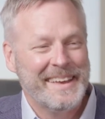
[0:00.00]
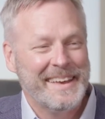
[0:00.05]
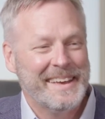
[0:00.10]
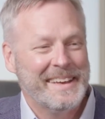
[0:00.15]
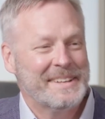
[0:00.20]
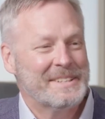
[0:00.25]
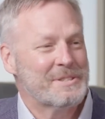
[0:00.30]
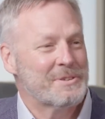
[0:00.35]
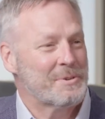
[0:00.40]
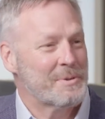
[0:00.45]

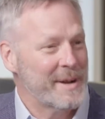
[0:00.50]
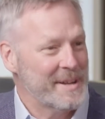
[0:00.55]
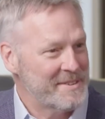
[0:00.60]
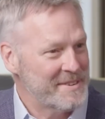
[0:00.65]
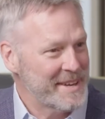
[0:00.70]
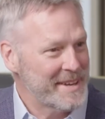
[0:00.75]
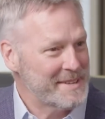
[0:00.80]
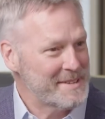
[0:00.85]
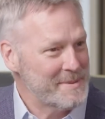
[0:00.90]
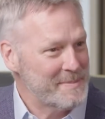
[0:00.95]
It's great
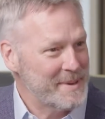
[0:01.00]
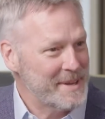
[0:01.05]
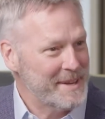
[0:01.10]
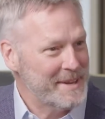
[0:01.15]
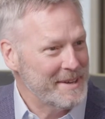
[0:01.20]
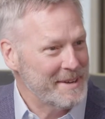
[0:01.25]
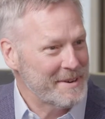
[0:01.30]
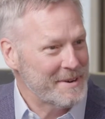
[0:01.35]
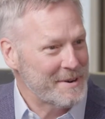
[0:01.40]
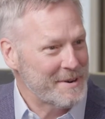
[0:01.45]
to get to be
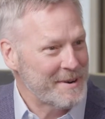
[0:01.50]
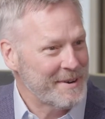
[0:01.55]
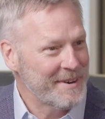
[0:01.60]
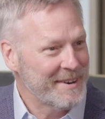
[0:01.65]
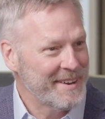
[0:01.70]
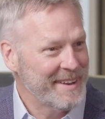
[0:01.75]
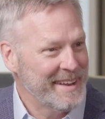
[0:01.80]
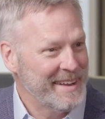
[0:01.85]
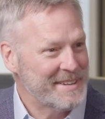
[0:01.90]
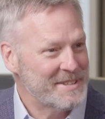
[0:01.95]
here
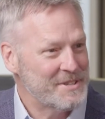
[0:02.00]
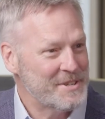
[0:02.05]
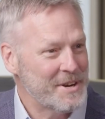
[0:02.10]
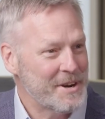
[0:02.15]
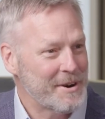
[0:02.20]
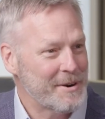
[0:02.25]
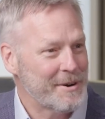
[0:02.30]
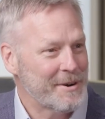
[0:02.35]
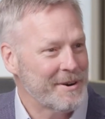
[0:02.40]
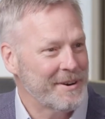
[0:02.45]
and
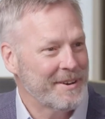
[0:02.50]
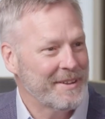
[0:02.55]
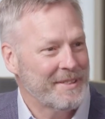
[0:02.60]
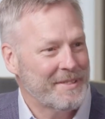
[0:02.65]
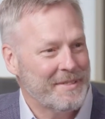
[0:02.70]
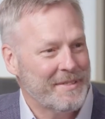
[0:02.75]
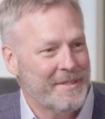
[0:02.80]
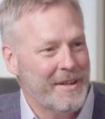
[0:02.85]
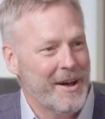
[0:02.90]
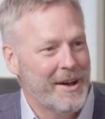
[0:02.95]
share
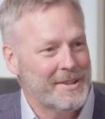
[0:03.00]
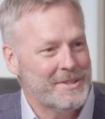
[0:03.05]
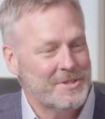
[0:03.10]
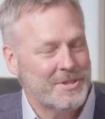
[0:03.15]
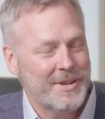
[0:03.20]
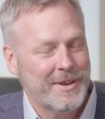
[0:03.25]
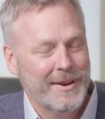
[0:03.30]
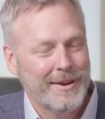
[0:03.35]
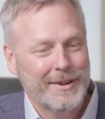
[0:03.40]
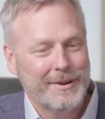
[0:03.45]

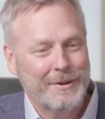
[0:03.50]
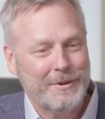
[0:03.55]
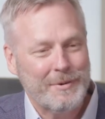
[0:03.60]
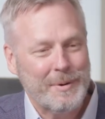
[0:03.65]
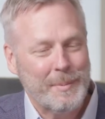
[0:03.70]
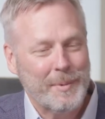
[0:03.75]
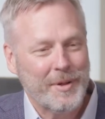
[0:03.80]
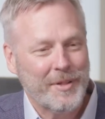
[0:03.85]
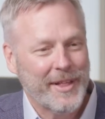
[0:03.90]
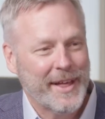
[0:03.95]
thoughts on
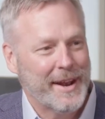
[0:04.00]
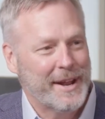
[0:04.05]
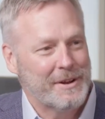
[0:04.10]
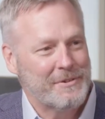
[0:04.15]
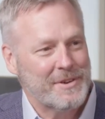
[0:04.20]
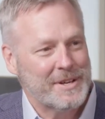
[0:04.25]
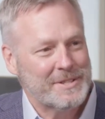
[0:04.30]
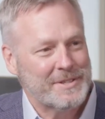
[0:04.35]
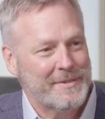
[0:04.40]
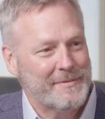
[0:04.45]
criminal
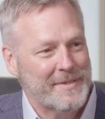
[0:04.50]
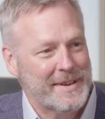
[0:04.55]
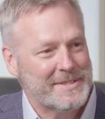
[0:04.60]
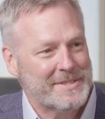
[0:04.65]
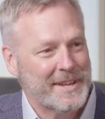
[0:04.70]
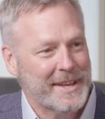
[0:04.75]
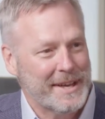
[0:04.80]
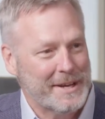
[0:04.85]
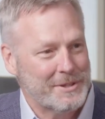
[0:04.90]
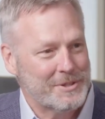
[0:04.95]
antitrust
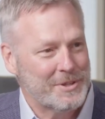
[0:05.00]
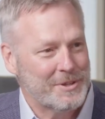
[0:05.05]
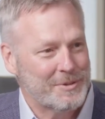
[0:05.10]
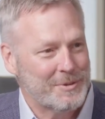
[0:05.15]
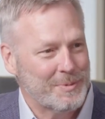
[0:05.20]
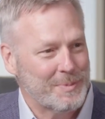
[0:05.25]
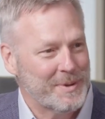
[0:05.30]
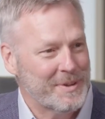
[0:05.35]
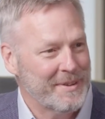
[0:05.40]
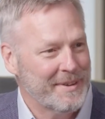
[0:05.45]

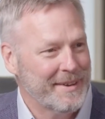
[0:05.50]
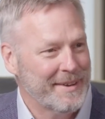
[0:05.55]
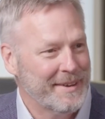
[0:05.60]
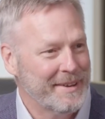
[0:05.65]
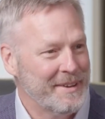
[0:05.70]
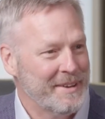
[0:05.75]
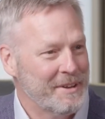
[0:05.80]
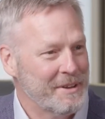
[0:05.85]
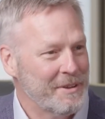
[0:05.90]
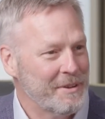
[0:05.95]
investigations with a
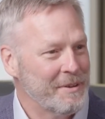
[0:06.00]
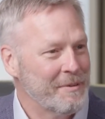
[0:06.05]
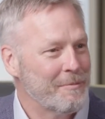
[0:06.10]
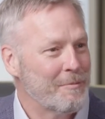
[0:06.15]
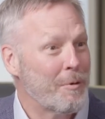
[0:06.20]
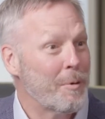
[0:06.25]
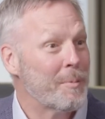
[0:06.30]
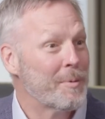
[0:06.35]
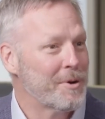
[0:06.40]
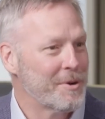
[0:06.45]

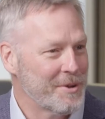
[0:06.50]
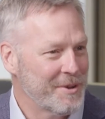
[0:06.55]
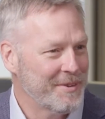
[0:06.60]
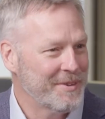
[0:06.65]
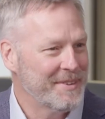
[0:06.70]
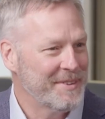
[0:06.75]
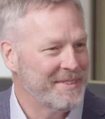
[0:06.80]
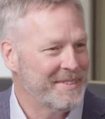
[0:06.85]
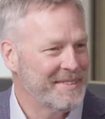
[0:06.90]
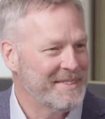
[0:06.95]
former
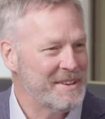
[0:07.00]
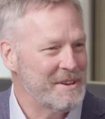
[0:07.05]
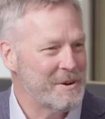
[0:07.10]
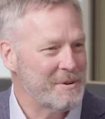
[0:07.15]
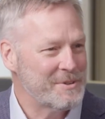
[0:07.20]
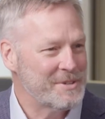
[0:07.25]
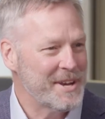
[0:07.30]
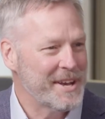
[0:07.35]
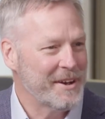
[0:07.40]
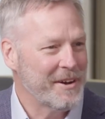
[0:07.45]

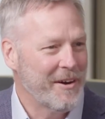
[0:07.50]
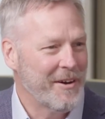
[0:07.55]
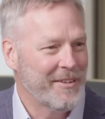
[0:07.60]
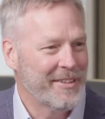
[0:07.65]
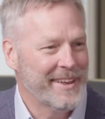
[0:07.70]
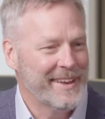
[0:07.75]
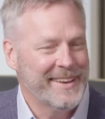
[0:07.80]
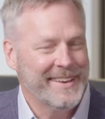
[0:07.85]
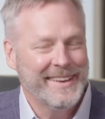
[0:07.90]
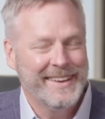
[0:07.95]
DOJ
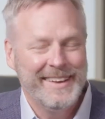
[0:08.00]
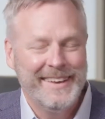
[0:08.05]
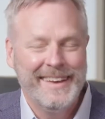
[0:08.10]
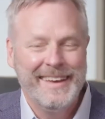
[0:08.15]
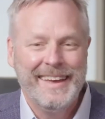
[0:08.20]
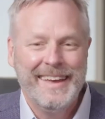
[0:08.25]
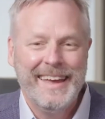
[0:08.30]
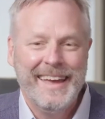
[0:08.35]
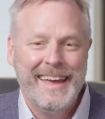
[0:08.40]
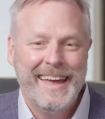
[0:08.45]
colleague.
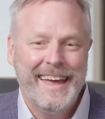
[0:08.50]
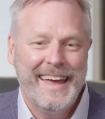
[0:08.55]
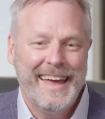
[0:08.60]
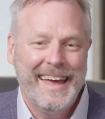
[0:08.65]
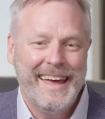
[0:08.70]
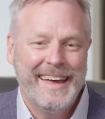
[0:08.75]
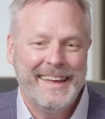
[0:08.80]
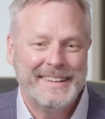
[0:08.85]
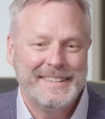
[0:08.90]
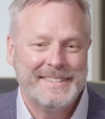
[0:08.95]

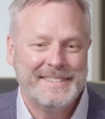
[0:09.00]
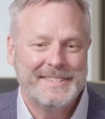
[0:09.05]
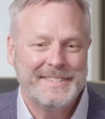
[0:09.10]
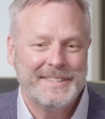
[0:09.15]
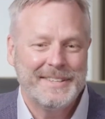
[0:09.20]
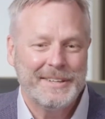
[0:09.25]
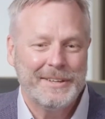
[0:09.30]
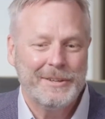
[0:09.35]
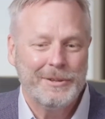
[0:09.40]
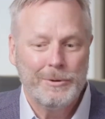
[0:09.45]
And
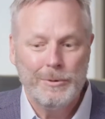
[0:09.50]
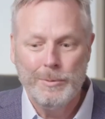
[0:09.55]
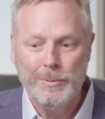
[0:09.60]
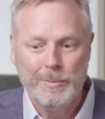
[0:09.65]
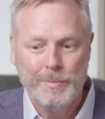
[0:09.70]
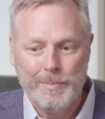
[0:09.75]
you